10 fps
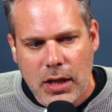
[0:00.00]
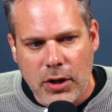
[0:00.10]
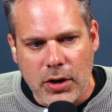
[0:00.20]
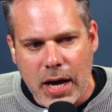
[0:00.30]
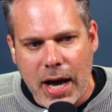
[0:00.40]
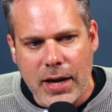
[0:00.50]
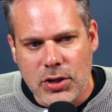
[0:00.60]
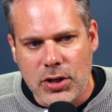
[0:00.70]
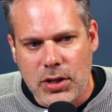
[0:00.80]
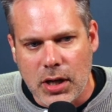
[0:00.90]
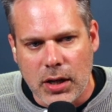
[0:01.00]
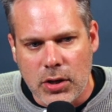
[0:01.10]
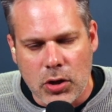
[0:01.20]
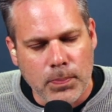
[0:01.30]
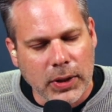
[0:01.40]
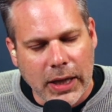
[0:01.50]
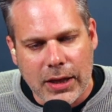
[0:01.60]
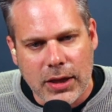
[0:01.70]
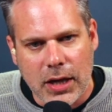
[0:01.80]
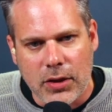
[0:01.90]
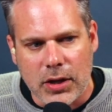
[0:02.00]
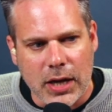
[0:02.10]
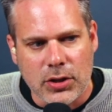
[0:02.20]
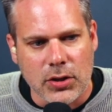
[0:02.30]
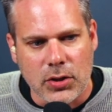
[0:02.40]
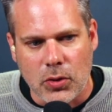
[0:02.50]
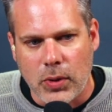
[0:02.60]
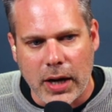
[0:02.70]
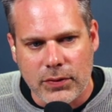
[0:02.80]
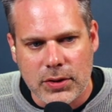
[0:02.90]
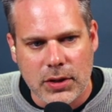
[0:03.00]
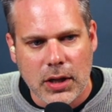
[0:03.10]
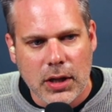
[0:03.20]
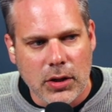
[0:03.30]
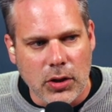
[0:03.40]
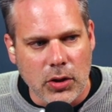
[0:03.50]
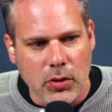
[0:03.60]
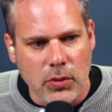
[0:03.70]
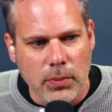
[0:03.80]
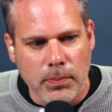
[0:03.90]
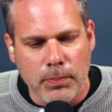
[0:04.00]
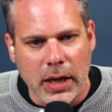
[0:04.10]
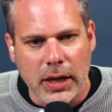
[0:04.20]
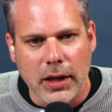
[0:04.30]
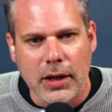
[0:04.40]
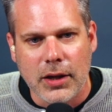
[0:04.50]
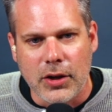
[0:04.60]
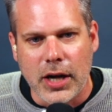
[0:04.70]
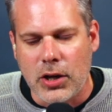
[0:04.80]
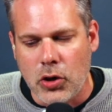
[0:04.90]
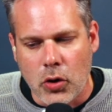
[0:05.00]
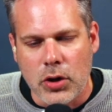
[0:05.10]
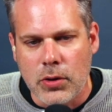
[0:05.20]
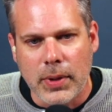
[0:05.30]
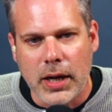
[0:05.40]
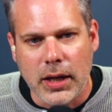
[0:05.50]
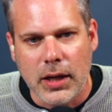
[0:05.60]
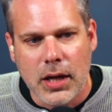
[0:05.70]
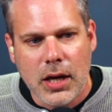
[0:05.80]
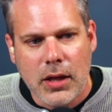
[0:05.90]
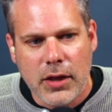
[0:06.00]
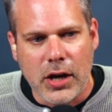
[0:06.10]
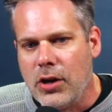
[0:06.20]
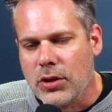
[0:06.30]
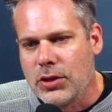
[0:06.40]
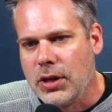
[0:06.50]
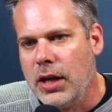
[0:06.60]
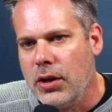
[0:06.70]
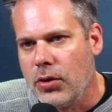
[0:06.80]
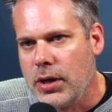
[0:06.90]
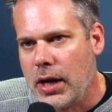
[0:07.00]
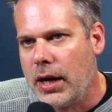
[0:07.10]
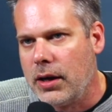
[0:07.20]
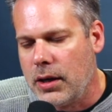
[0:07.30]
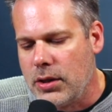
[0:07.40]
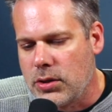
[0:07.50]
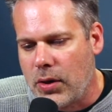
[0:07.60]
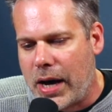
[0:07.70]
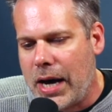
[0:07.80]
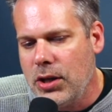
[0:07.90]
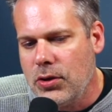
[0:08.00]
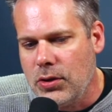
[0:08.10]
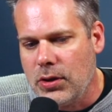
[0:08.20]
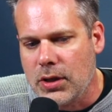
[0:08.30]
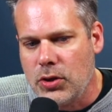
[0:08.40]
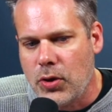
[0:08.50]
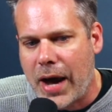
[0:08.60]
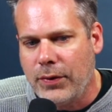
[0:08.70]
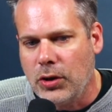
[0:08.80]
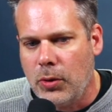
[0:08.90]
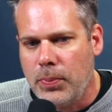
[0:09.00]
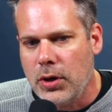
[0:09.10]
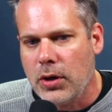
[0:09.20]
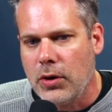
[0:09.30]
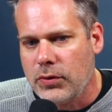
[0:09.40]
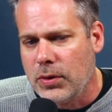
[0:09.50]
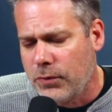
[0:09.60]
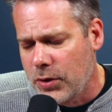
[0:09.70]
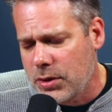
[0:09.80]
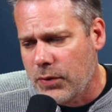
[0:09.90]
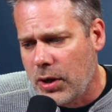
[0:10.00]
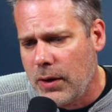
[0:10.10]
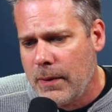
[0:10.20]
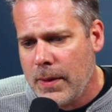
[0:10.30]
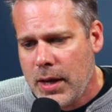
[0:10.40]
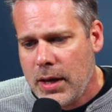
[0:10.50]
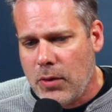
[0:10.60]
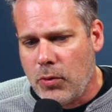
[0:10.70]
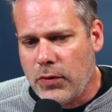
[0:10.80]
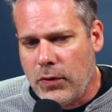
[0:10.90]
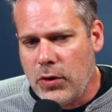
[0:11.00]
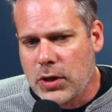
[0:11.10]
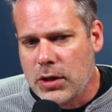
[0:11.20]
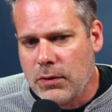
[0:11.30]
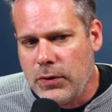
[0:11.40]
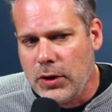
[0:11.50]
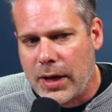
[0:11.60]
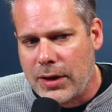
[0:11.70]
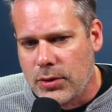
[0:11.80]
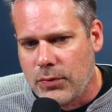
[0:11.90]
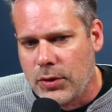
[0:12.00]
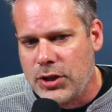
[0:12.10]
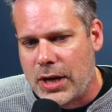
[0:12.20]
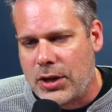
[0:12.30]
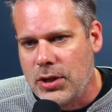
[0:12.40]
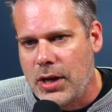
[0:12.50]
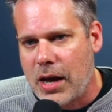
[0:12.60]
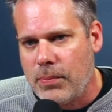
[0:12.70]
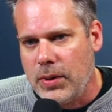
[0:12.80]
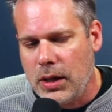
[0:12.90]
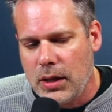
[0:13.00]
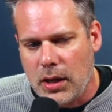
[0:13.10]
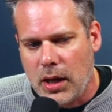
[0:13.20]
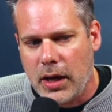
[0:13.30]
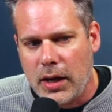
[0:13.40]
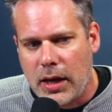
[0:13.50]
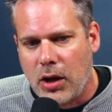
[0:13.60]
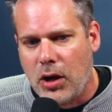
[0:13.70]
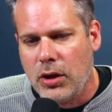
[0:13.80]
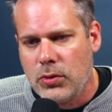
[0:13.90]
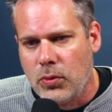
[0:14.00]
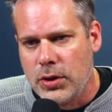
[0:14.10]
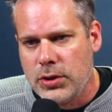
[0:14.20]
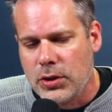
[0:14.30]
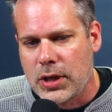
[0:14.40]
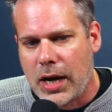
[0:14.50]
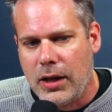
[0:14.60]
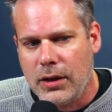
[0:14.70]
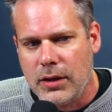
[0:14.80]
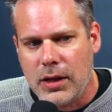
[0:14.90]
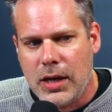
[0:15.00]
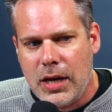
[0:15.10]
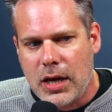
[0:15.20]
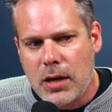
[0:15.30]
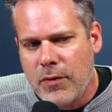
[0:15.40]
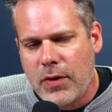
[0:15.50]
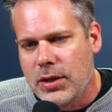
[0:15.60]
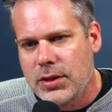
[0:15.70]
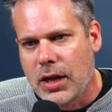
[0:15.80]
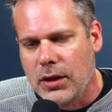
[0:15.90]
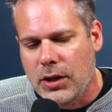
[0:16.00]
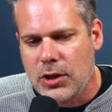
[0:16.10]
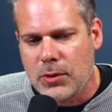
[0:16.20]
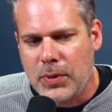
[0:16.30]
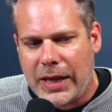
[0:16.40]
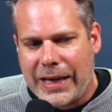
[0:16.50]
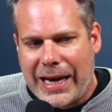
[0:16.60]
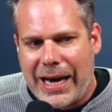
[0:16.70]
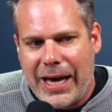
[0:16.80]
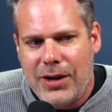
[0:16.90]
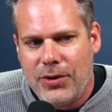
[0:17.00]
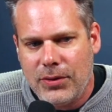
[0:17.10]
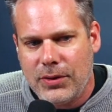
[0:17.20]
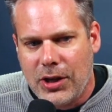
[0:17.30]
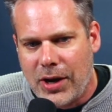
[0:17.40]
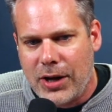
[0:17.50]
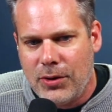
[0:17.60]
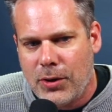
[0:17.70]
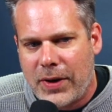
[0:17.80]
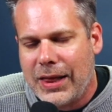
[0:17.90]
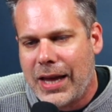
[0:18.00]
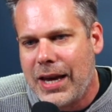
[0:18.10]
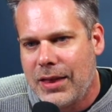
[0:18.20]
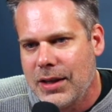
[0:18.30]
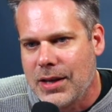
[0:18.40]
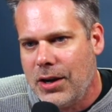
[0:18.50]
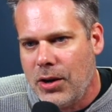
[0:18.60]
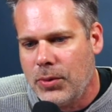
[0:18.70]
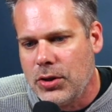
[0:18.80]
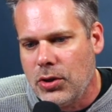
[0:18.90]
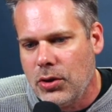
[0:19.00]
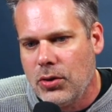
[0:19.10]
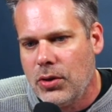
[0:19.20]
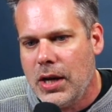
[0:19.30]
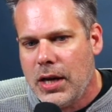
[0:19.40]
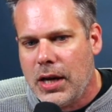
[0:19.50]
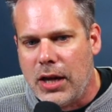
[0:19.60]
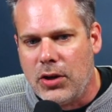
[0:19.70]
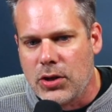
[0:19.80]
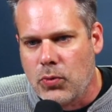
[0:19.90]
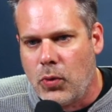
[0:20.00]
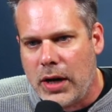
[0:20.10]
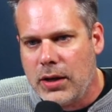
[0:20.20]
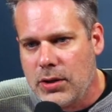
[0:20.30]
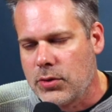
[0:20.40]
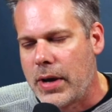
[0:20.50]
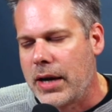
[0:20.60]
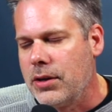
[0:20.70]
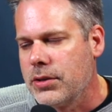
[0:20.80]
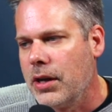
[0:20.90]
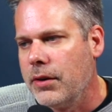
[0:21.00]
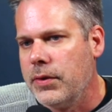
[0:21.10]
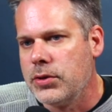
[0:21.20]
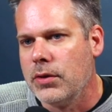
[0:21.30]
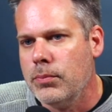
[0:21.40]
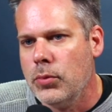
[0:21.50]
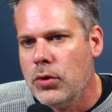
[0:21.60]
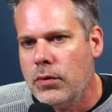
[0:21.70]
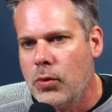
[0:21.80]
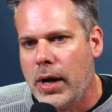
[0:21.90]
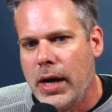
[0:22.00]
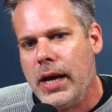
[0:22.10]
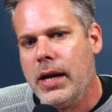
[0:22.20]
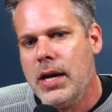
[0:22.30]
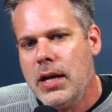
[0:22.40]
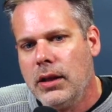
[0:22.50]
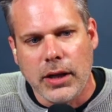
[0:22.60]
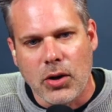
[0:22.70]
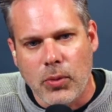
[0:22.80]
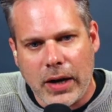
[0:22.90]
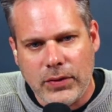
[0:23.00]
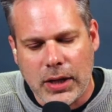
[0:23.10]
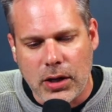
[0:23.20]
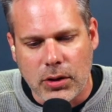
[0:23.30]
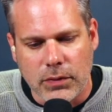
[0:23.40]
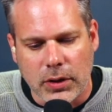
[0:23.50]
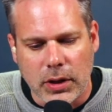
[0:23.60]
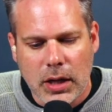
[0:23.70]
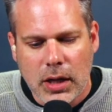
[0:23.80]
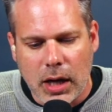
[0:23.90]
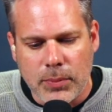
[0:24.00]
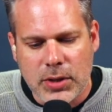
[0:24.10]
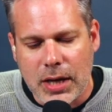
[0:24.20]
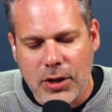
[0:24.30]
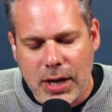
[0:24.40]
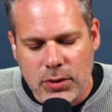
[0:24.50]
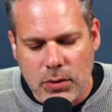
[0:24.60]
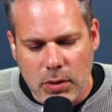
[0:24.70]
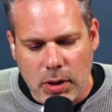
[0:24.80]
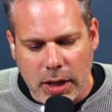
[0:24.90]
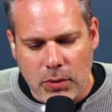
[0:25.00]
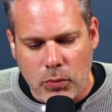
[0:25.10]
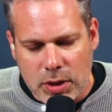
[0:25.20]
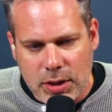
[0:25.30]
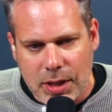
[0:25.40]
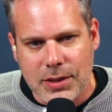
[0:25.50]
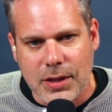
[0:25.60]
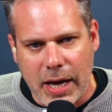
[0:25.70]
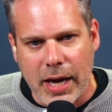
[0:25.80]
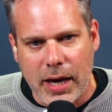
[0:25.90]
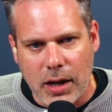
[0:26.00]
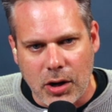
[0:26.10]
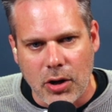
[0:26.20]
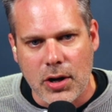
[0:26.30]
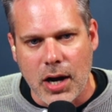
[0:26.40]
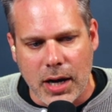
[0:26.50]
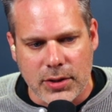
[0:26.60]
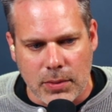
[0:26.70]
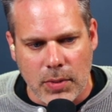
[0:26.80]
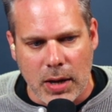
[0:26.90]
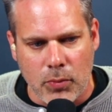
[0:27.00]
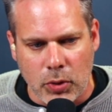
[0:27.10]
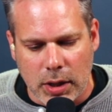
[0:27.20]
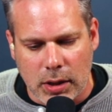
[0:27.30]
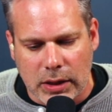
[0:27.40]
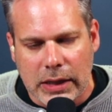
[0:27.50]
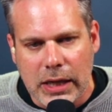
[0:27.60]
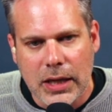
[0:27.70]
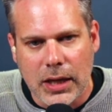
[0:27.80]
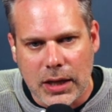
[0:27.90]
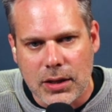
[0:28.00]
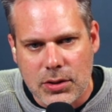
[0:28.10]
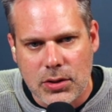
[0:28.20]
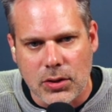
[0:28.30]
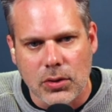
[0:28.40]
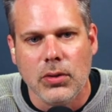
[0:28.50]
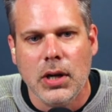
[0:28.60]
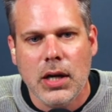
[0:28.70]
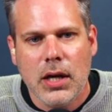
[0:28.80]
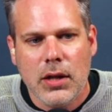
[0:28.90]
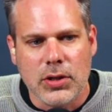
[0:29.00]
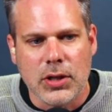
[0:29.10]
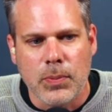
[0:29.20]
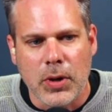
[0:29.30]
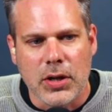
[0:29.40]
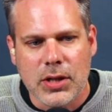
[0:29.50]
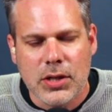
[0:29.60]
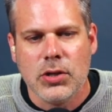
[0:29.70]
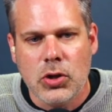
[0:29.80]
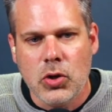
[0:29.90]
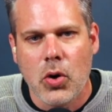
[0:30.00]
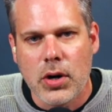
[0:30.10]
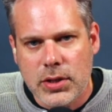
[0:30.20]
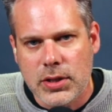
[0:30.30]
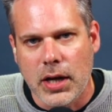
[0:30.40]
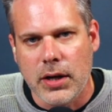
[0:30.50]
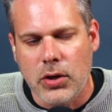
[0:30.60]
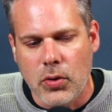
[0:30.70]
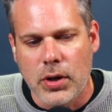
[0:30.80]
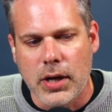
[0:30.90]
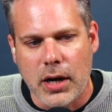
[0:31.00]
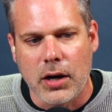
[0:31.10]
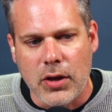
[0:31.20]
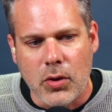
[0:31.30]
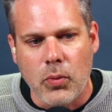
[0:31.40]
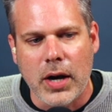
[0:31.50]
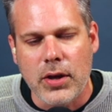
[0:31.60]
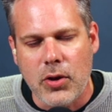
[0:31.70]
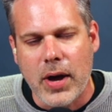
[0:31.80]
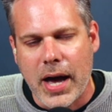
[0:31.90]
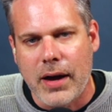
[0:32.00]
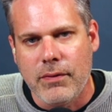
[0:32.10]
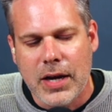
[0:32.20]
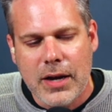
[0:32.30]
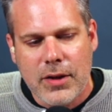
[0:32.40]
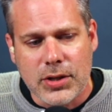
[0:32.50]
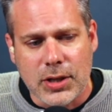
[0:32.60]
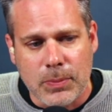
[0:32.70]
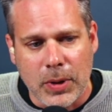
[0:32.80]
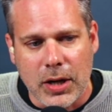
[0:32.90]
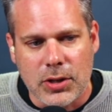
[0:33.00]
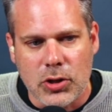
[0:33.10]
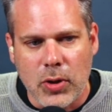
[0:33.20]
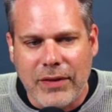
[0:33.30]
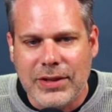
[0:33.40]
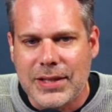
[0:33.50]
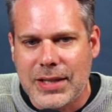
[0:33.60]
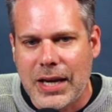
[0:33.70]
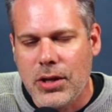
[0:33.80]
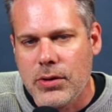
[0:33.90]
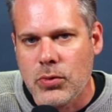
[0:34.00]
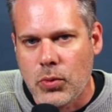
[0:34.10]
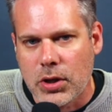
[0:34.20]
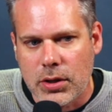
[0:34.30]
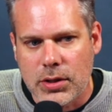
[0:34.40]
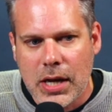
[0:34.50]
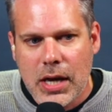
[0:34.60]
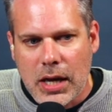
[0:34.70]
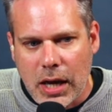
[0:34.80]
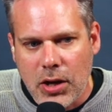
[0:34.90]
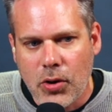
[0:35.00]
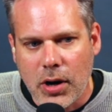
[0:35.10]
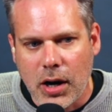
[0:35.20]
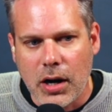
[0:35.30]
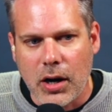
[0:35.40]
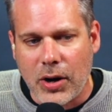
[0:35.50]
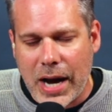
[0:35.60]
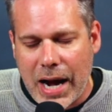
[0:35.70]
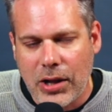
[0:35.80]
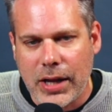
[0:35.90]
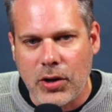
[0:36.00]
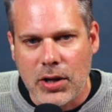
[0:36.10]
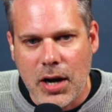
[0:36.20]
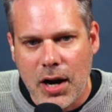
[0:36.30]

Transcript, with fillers: They're not just a new plaything. They're not just your wife's new buddy. They're not your new buddy. They're your son or daughter. And so, how do you do this? You have to open your, you have to, first of all, with if you start to feel that sort of rejection happening uh, at all towards your child, and it can be very subtle. It could just be like, I don't, you know, I don't know if I like this. I don't know what to do, and you're just wanting to distract yourself and sort of move away, let your wife take over. I'm saying you guys like resist that at all costs, and and really lean into this experience. This is your son, your daughter, and the way that you have this experience is you have to say those words in your heart or out loud